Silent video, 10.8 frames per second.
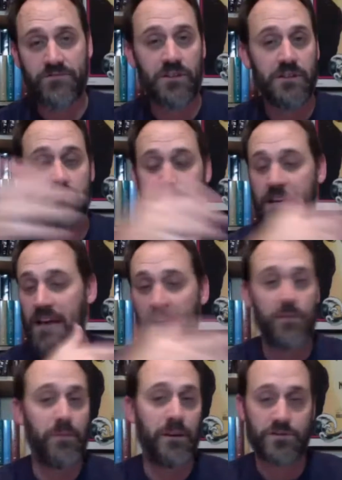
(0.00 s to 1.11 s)
it was like
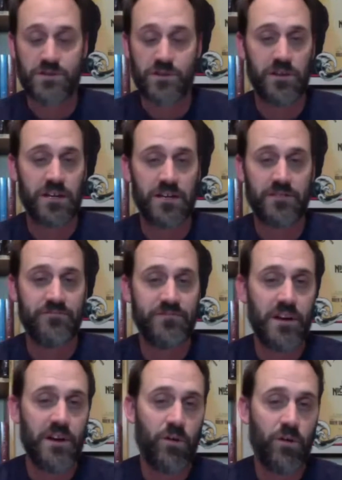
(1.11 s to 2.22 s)
everybody was turning in
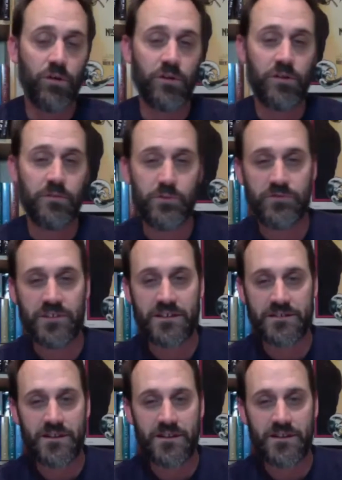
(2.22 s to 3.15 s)
horror movies.